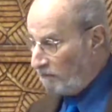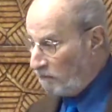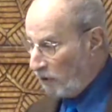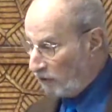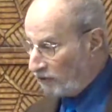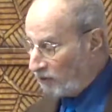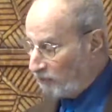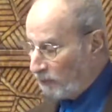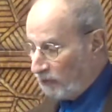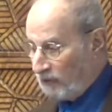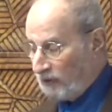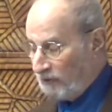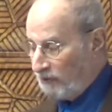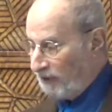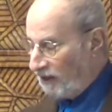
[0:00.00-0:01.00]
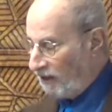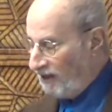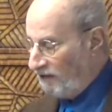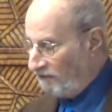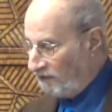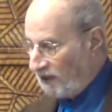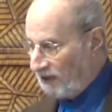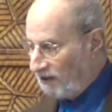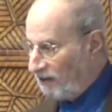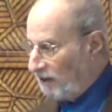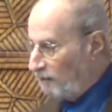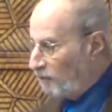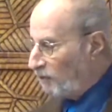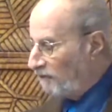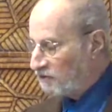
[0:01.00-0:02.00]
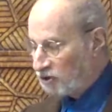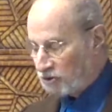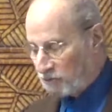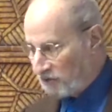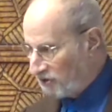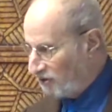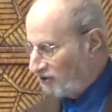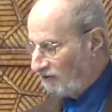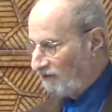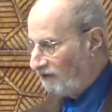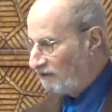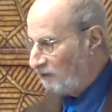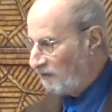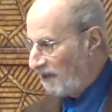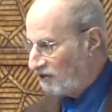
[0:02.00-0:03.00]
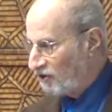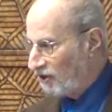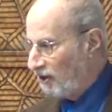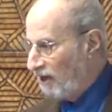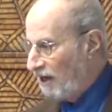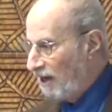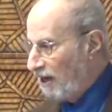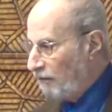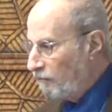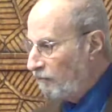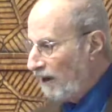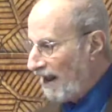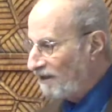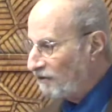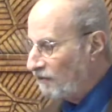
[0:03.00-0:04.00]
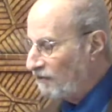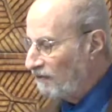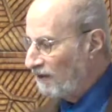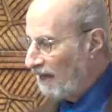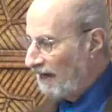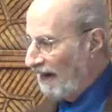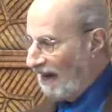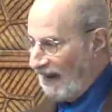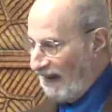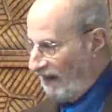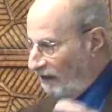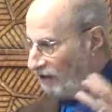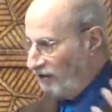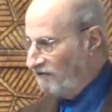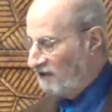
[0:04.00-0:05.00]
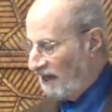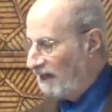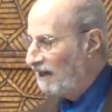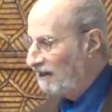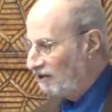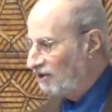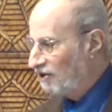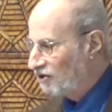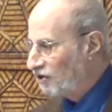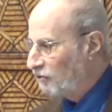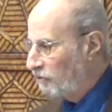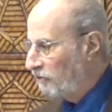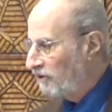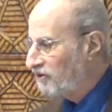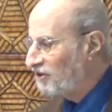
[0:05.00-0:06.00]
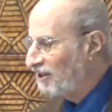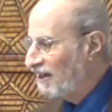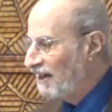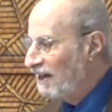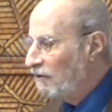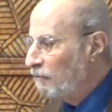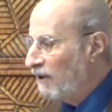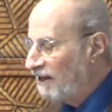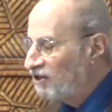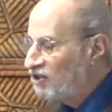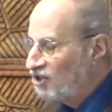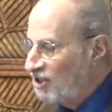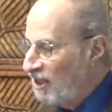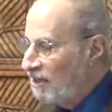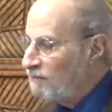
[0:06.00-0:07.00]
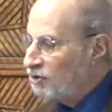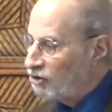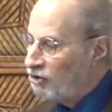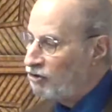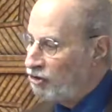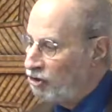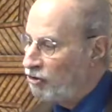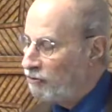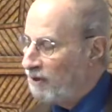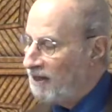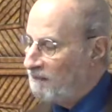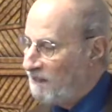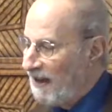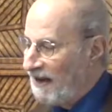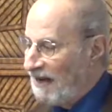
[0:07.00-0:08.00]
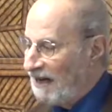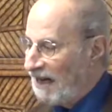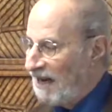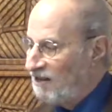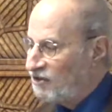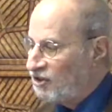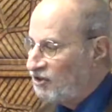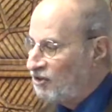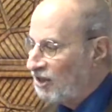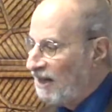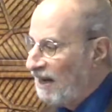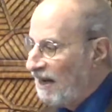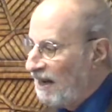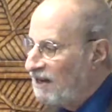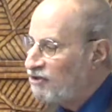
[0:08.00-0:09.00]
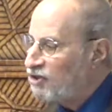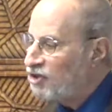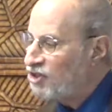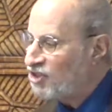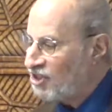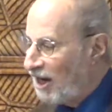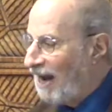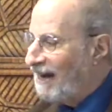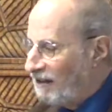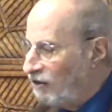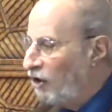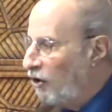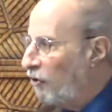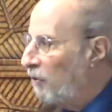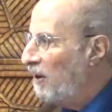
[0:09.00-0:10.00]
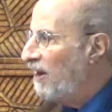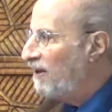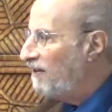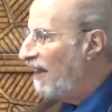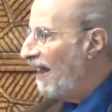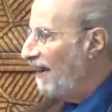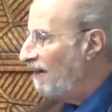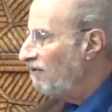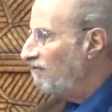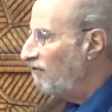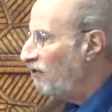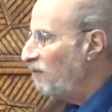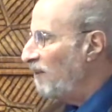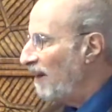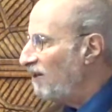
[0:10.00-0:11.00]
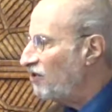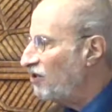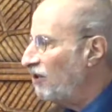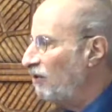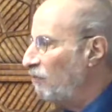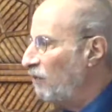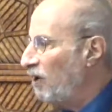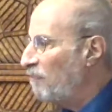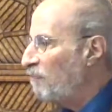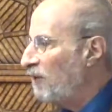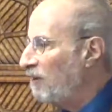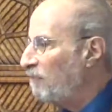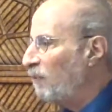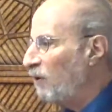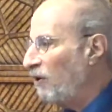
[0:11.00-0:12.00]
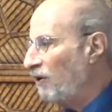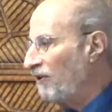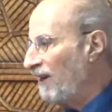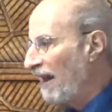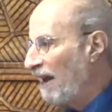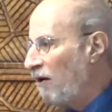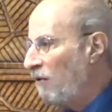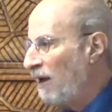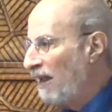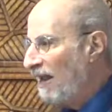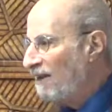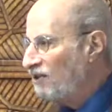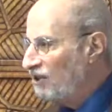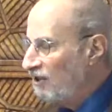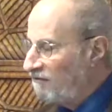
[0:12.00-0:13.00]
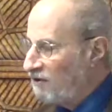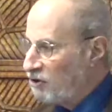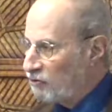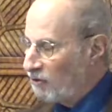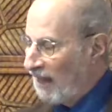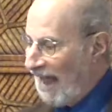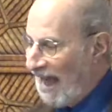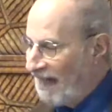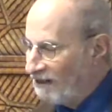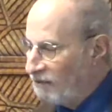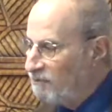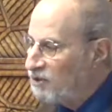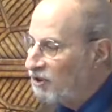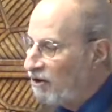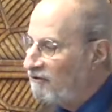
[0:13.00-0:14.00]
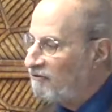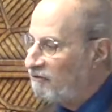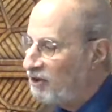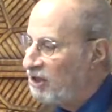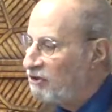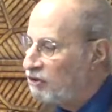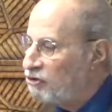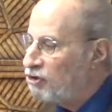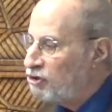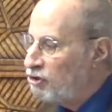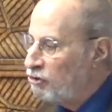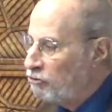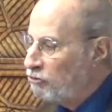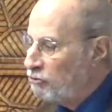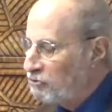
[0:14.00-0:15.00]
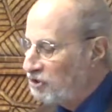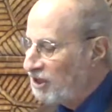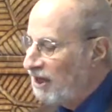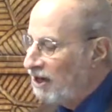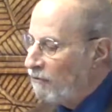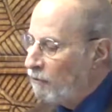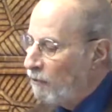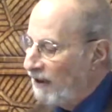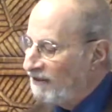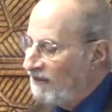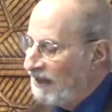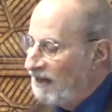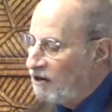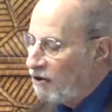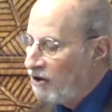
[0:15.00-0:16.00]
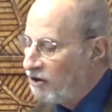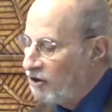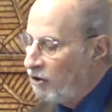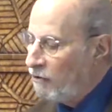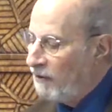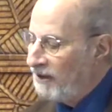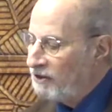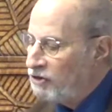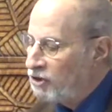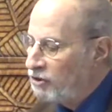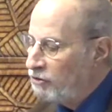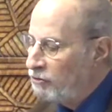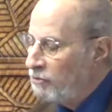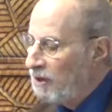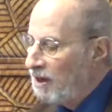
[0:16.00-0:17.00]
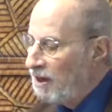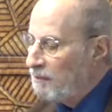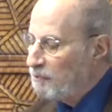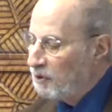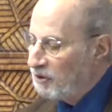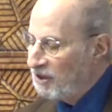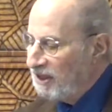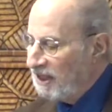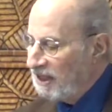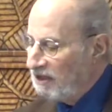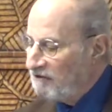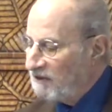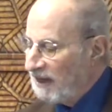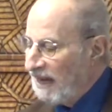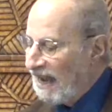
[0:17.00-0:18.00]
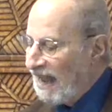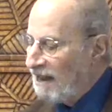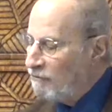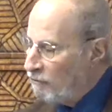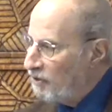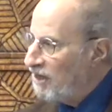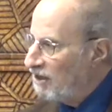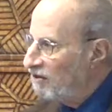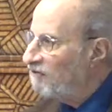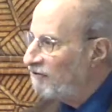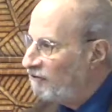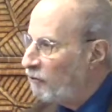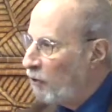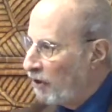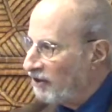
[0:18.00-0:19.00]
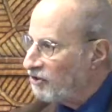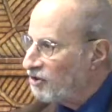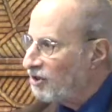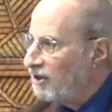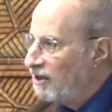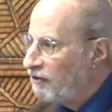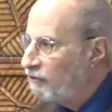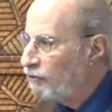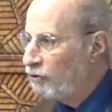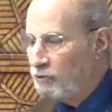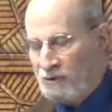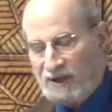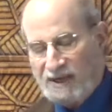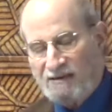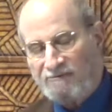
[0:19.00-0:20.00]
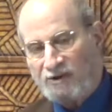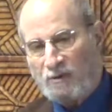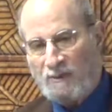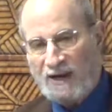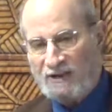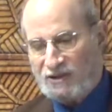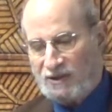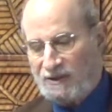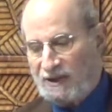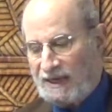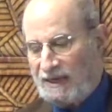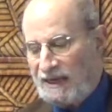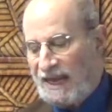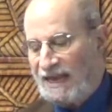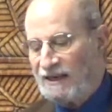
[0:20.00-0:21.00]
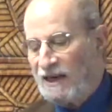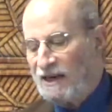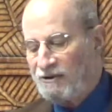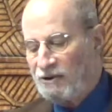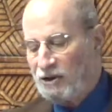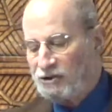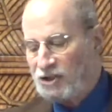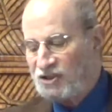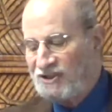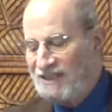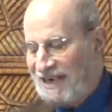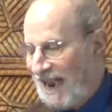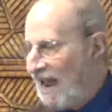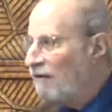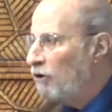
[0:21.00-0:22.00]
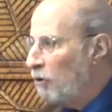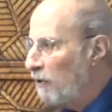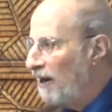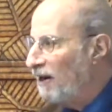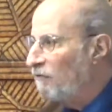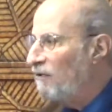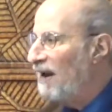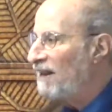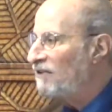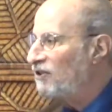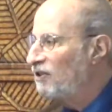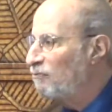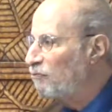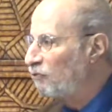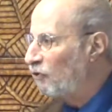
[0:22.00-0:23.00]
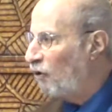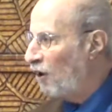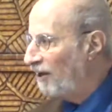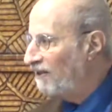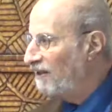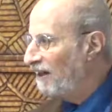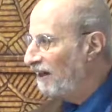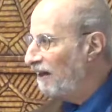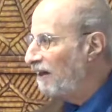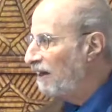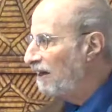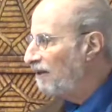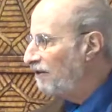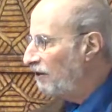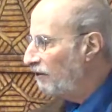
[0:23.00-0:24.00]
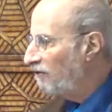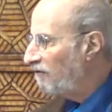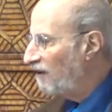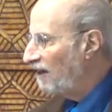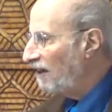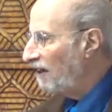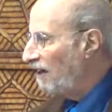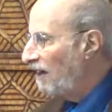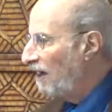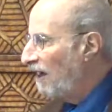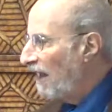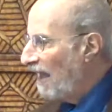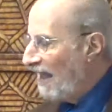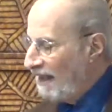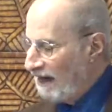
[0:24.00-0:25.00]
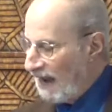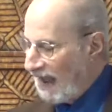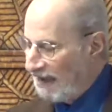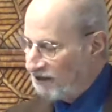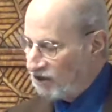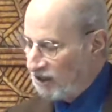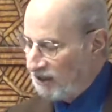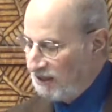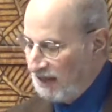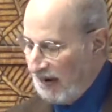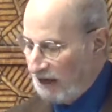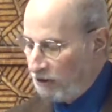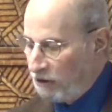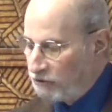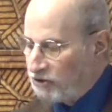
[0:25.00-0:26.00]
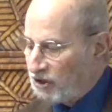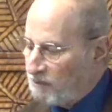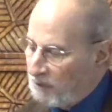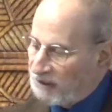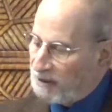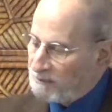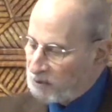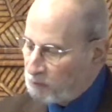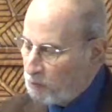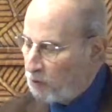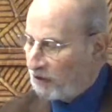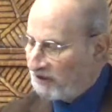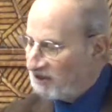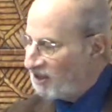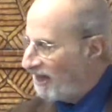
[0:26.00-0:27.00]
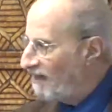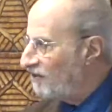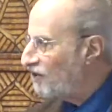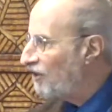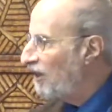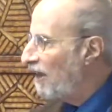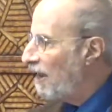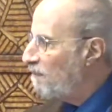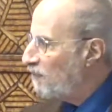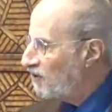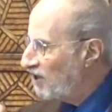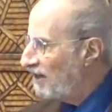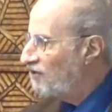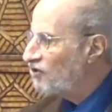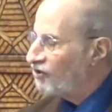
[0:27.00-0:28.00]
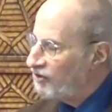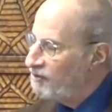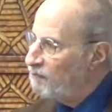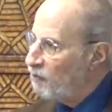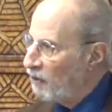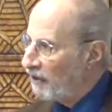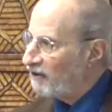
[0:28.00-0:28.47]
multiple, infinite number of sources of information, rather than elevating discourse, what it seems to do in many cases is silo that information, where people are now, as individual atoms, are free to choose what they are going to believe and reinforce through the information they get, thus narrowing rather than broadening their thinking And as it narrows, it becomes more intense and potentially more